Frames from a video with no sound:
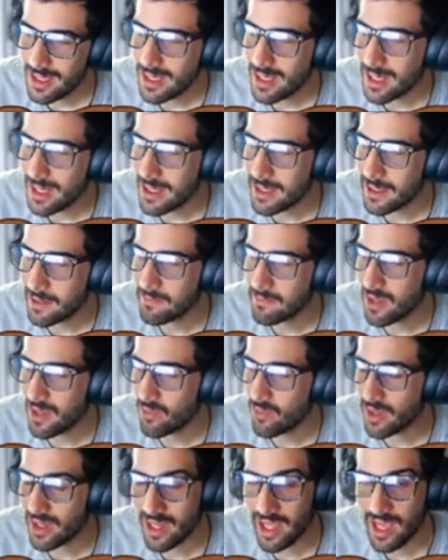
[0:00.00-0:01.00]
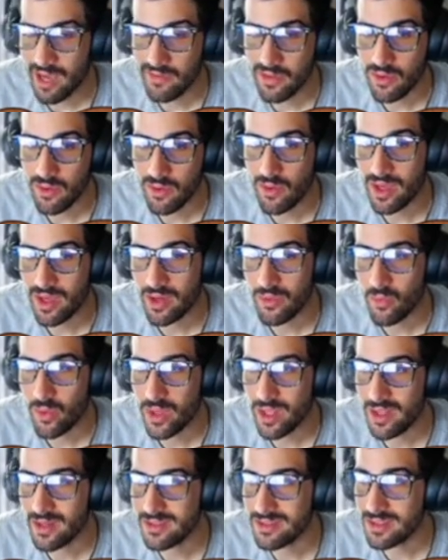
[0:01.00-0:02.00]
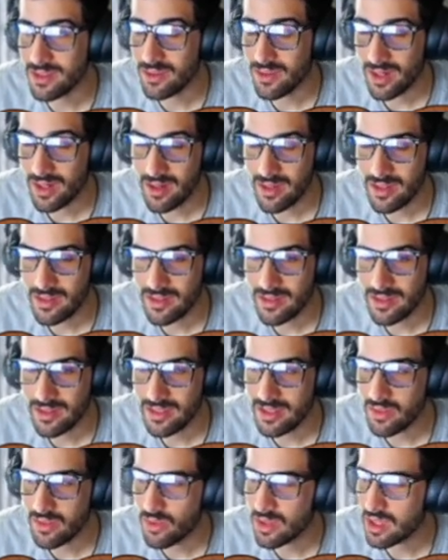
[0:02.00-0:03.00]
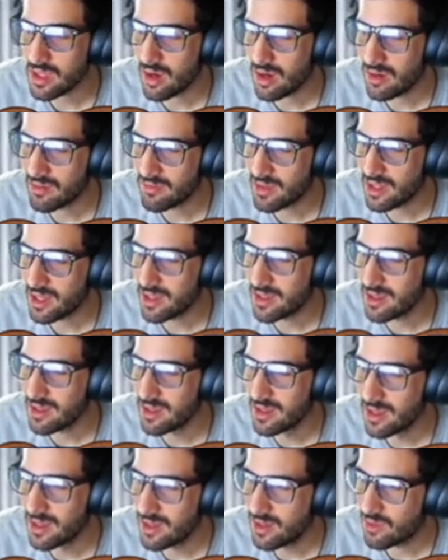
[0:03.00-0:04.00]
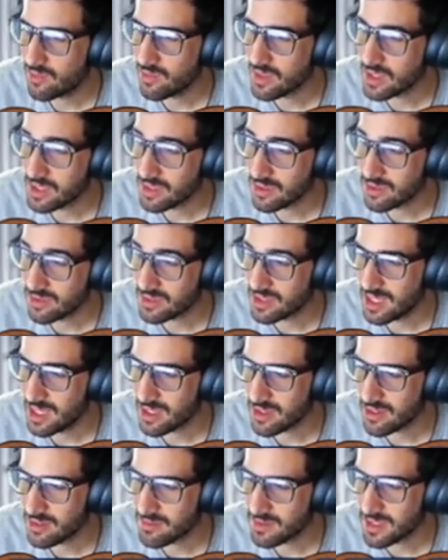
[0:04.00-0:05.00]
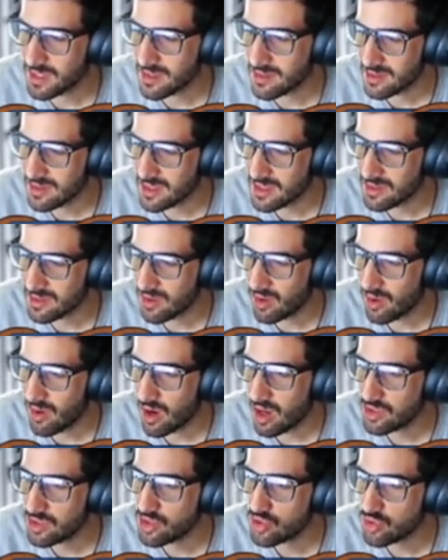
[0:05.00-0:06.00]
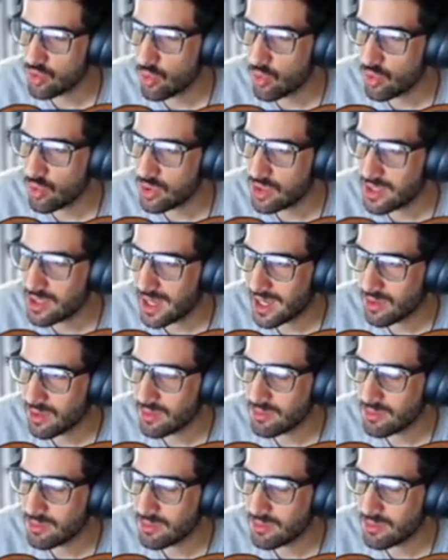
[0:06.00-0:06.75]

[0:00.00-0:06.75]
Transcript: And we're going to have to go ahead and wait until August to see where the offline regionals take us, because these are sold out.